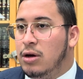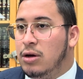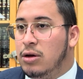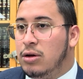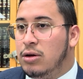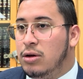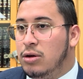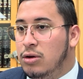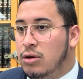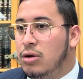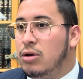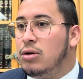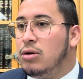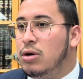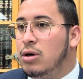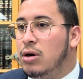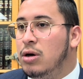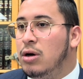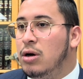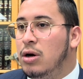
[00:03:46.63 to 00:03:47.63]

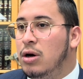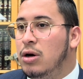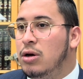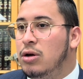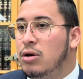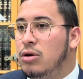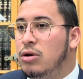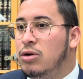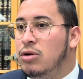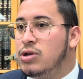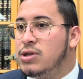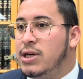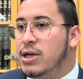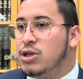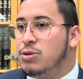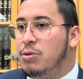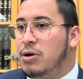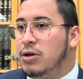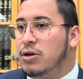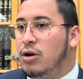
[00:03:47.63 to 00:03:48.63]
you send
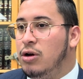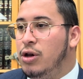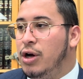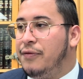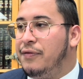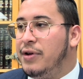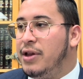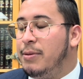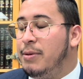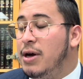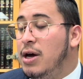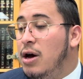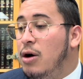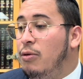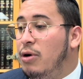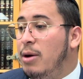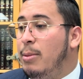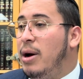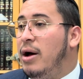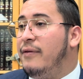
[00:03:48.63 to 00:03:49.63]
Shmir to go look for them.
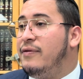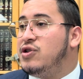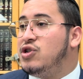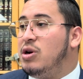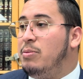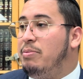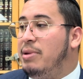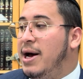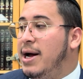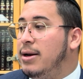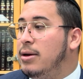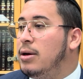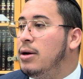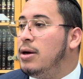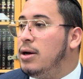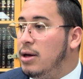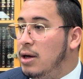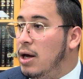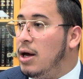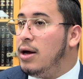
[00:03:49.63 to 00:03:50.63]
What about if it's Shabbat?
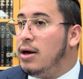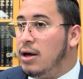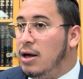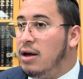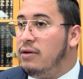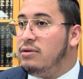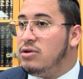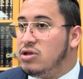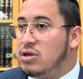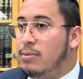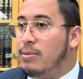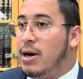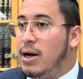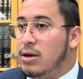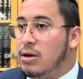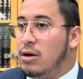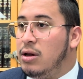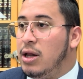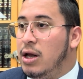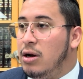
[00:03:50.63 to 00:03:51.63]
Yeah, even
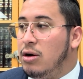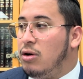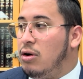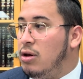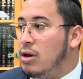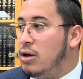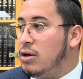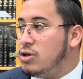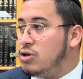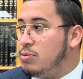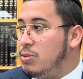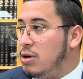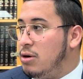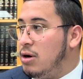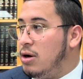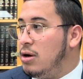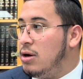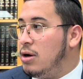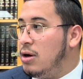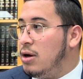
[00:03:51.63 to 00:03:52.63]
Shabbat, you're allowed to call a
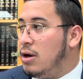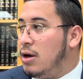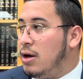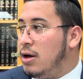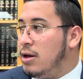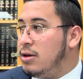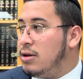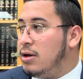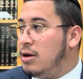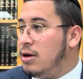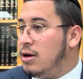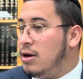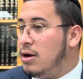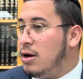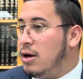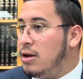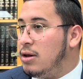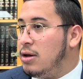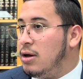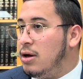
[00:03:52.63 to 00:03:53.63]
Shmira and
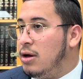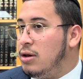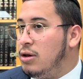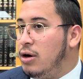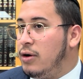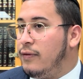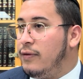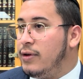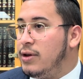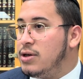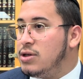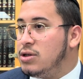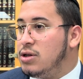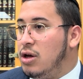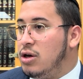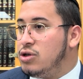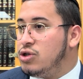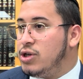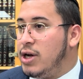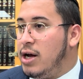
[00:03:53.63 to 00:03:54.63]
look for this
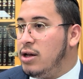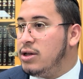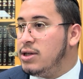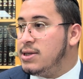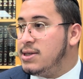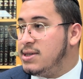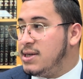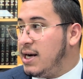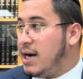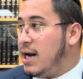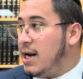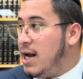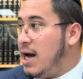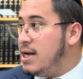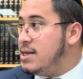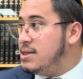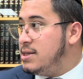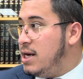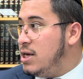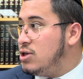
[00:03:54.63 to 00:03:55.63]
lost child. It's
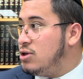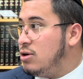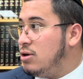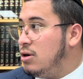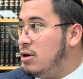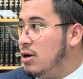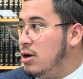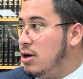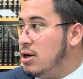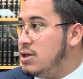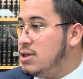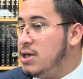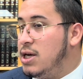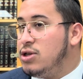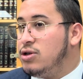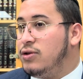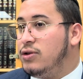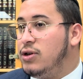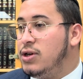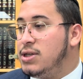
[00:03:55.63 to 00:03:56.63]
sakana, it's danger. There's
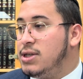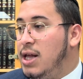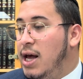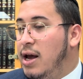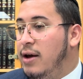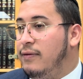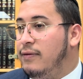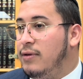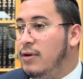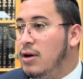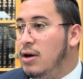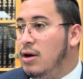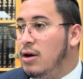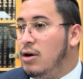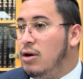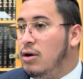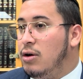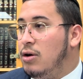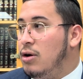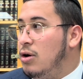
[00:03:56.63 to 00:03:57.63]
danger to his life.
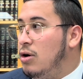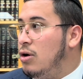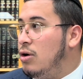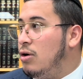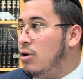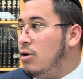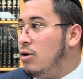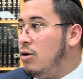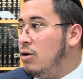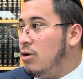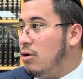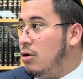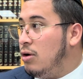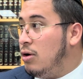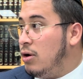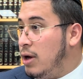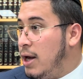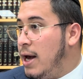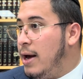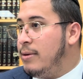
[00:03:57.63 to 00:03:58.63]

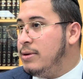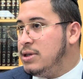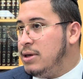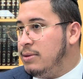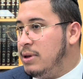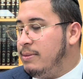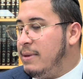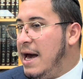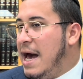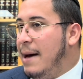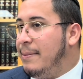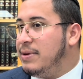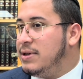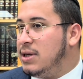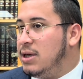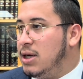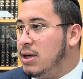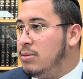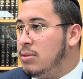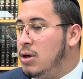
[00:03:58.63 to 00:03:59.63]
Something might happen
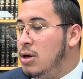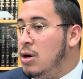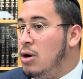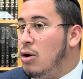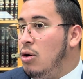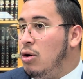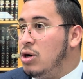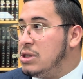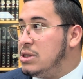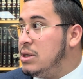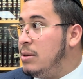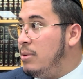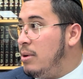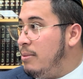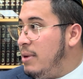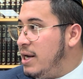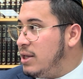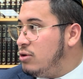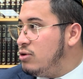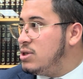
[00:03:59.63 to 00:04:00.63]
to him, or
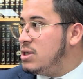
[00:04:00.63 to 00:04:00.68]
someone might do